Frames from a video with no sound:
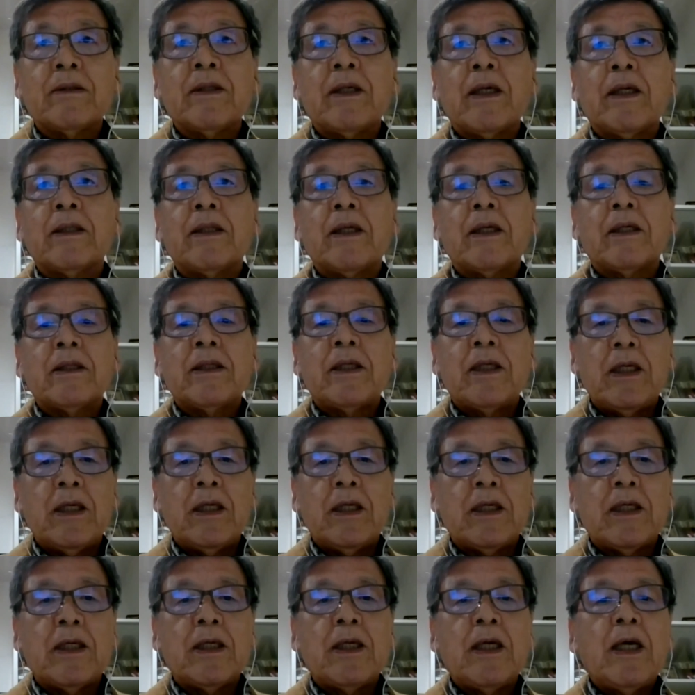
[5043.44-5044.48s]
and
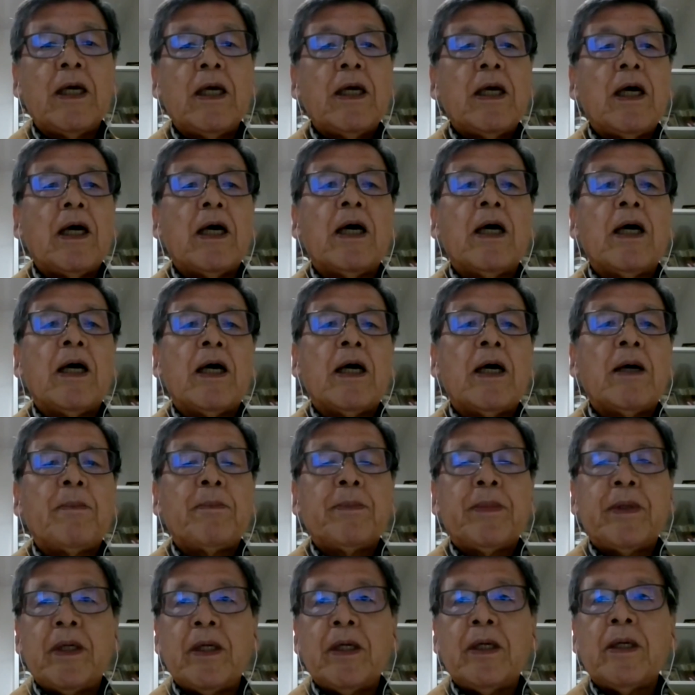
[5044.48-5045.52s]
key
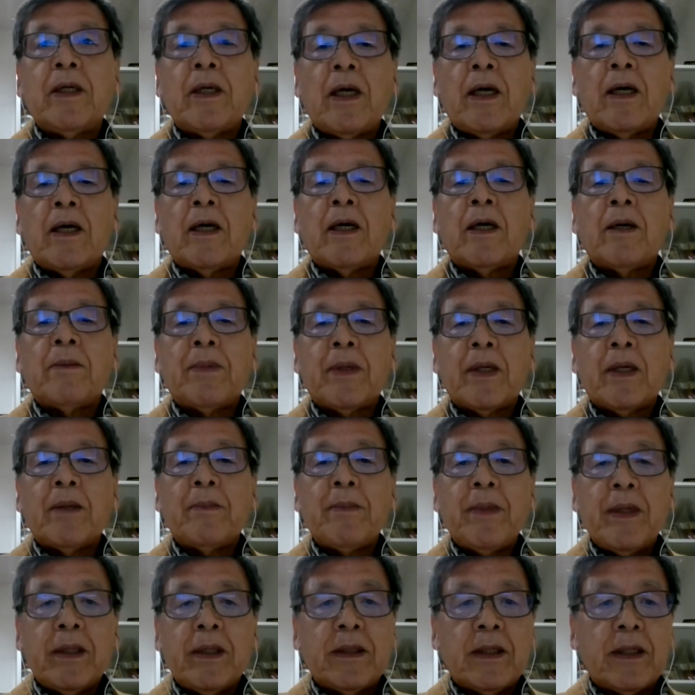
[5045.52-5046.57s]

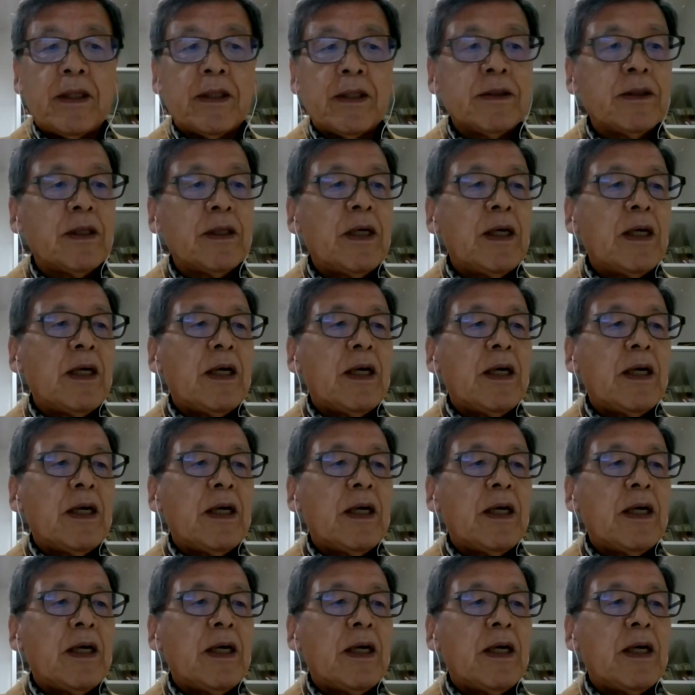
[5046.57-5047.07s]
parameters